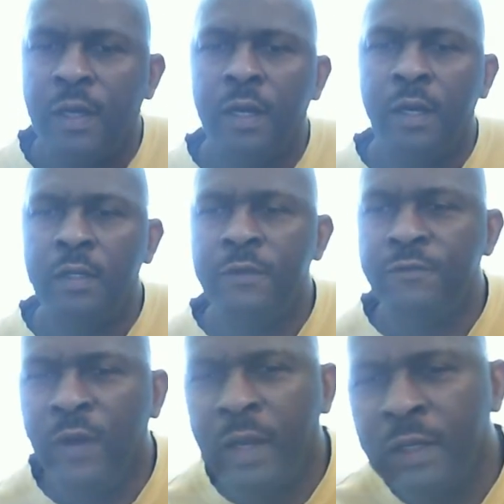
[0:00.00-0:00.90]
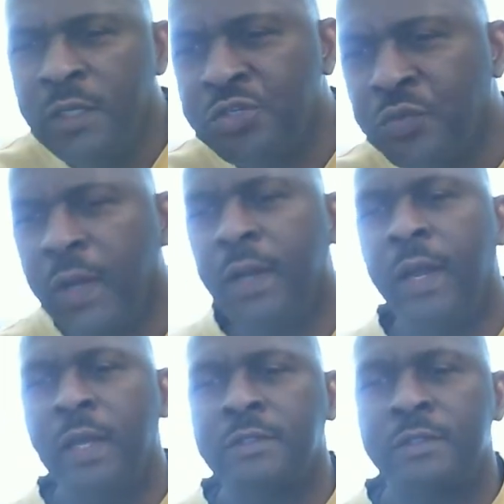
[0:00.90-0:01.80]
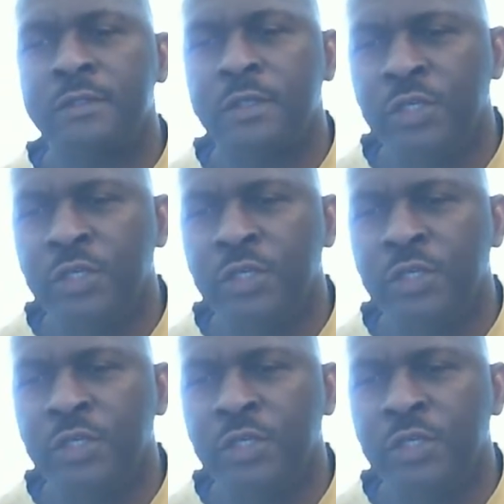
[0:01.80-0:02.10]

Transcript: And if you are an Israelite,